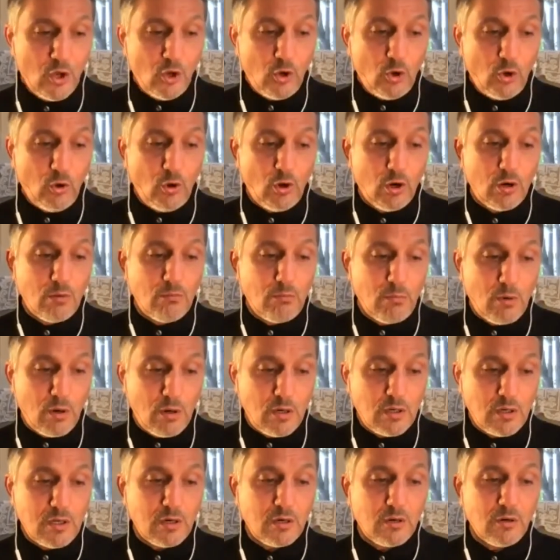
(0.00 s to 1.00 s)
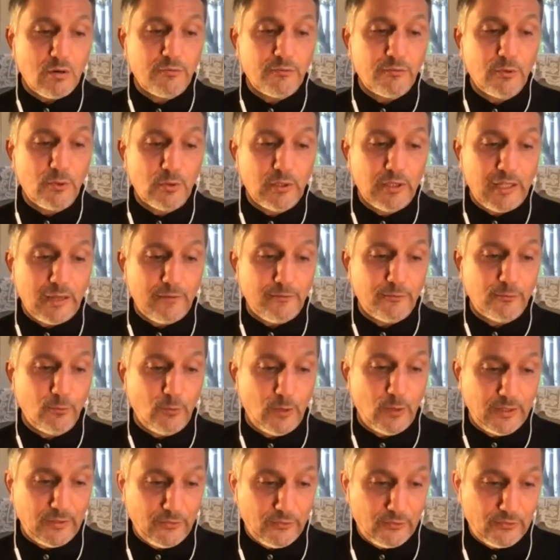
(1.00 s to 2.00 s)
or murder of your loved
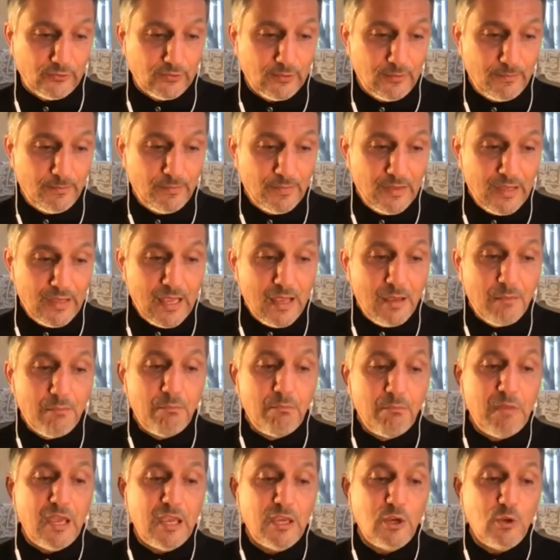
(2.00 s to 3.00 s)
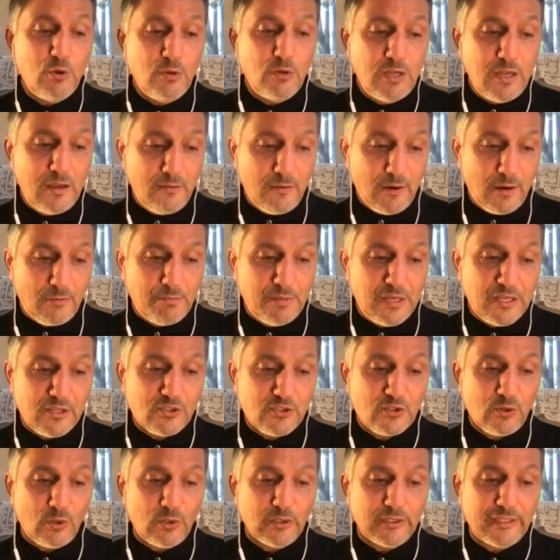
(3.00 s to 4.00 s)
ones. May you never be
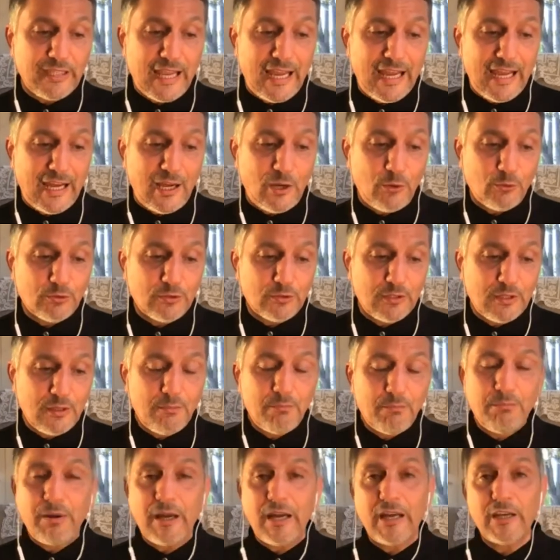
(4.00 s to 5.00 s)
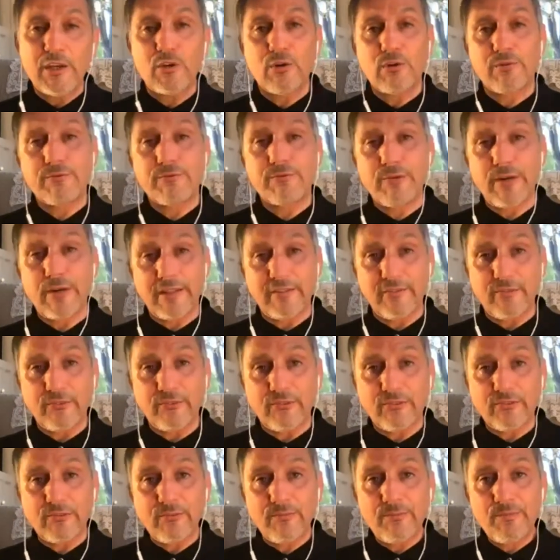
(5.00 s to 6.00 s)
sold out by your
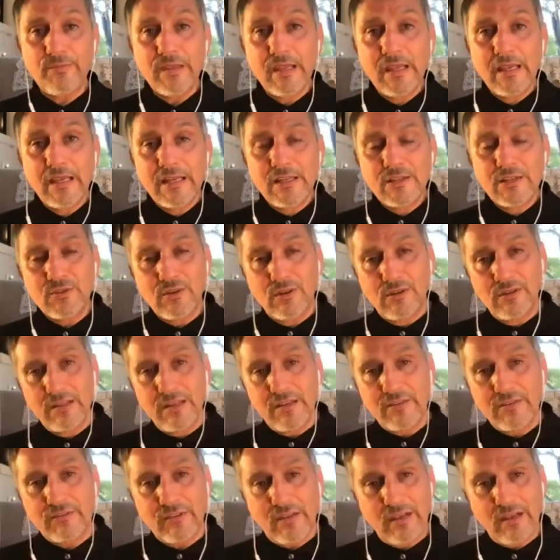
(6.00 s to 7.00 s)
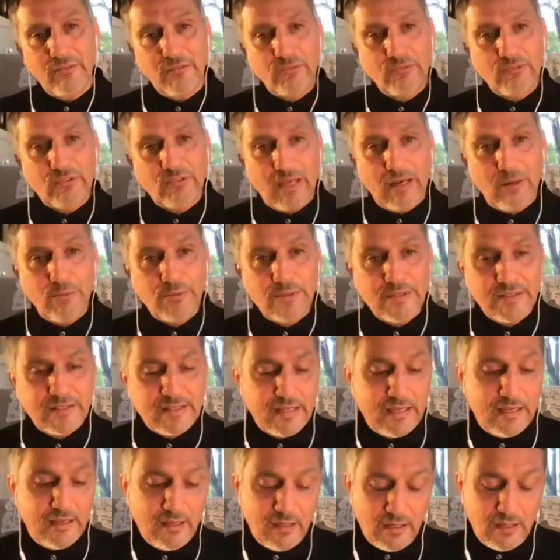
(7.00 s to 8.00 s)
friends. So in this sense, I would
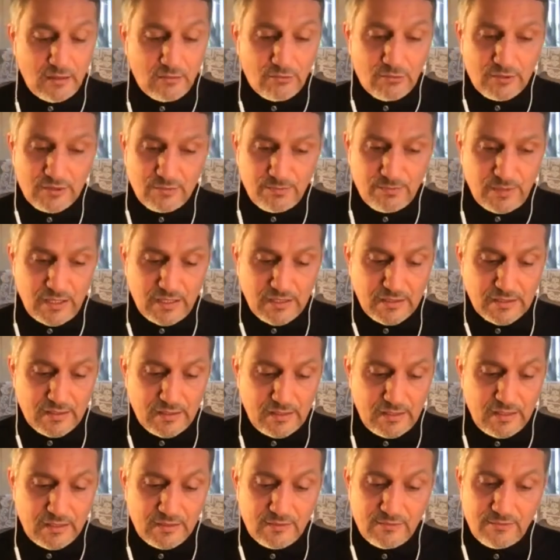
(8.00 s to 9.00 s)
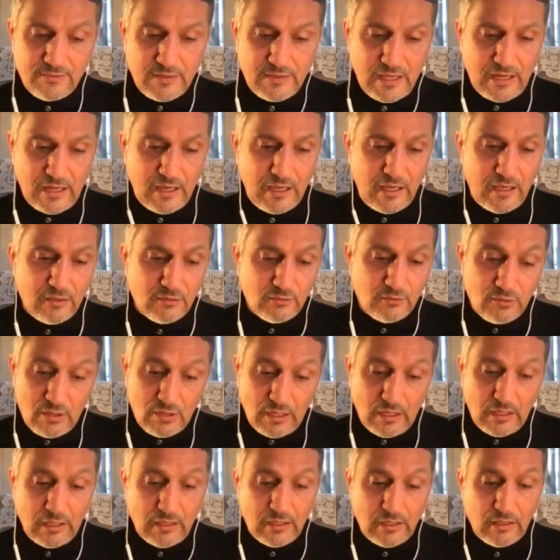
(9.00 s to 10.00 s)
say her response is very
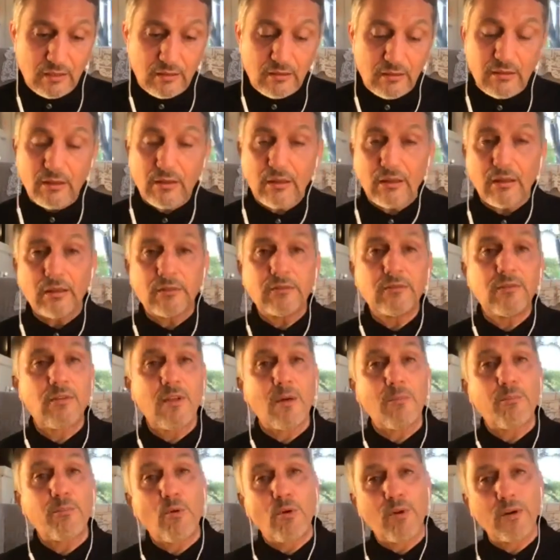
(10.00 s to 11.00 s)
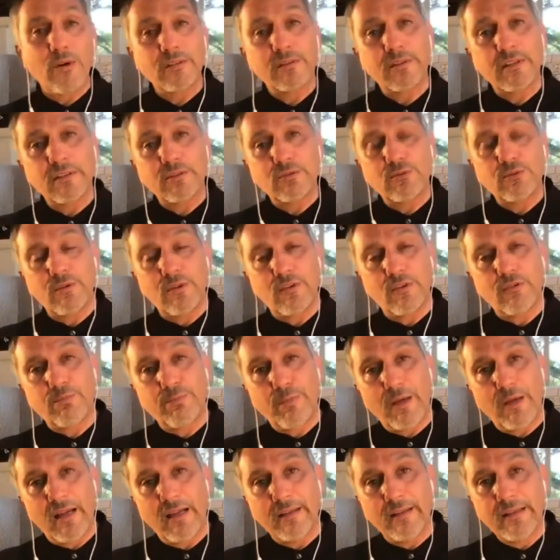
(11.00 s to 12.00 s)
to the point and to the
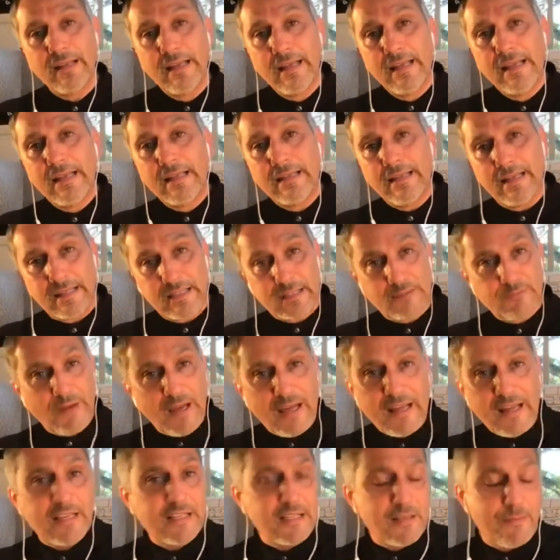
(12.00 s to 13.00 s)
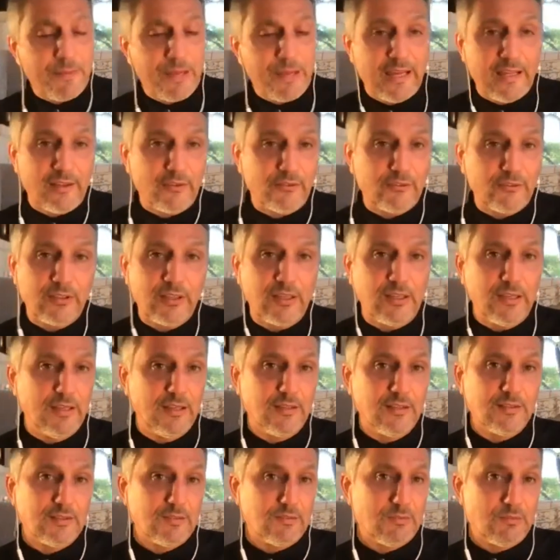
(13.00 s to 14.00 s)
spot. As far as the
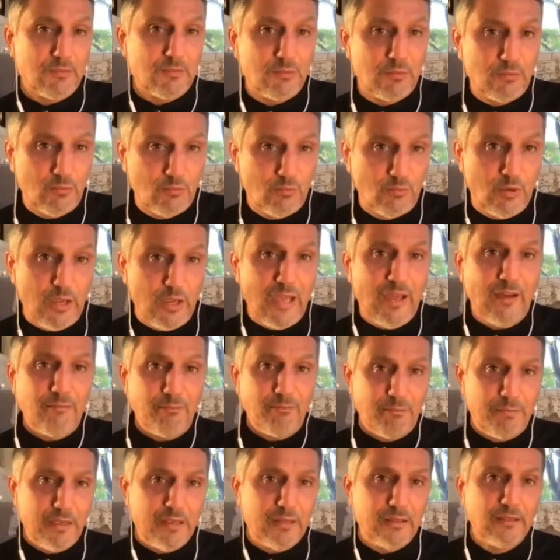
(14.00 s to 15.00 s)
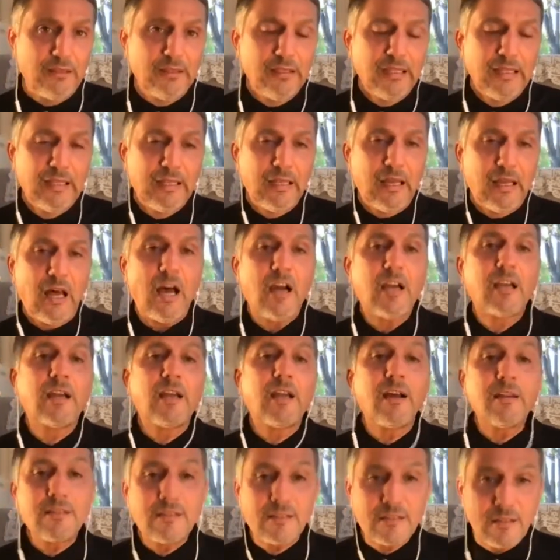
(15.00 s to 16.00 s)
Palestinians, we have been
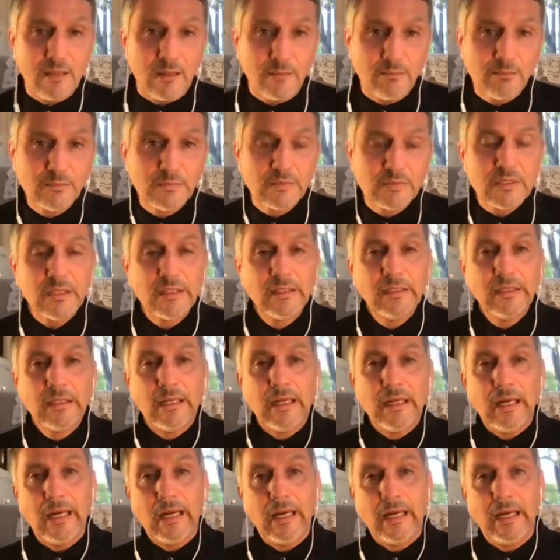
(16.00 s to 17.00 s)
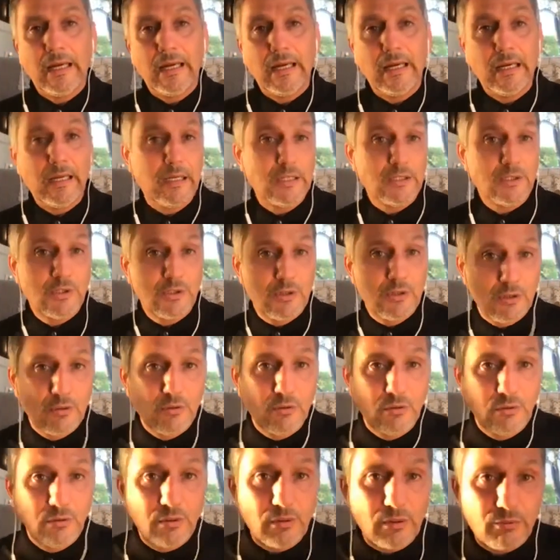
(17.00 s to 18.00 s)
accustomed
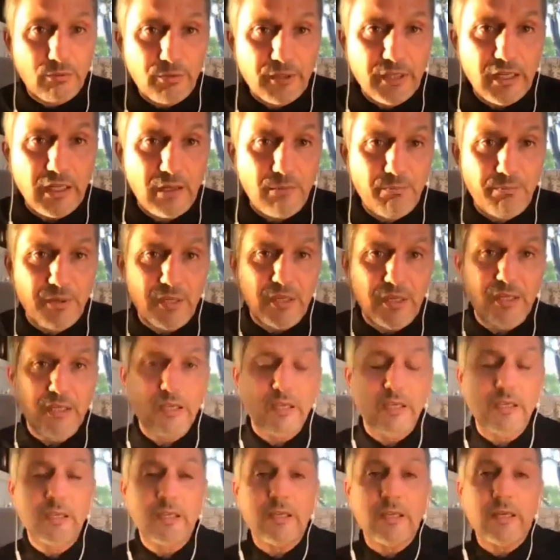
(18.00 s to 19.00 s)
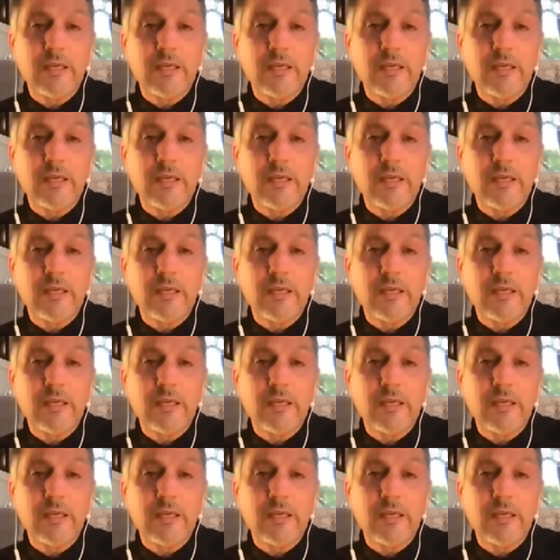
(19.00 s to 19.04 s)
to really being